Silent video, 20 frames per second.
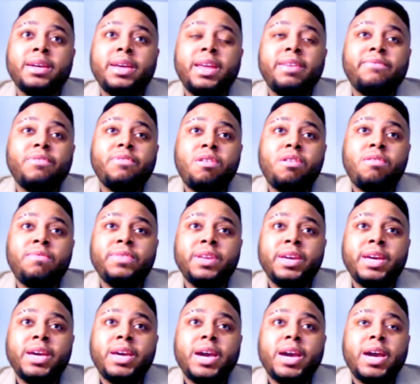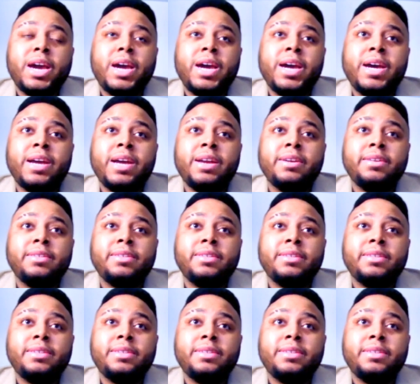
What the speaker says: involved, and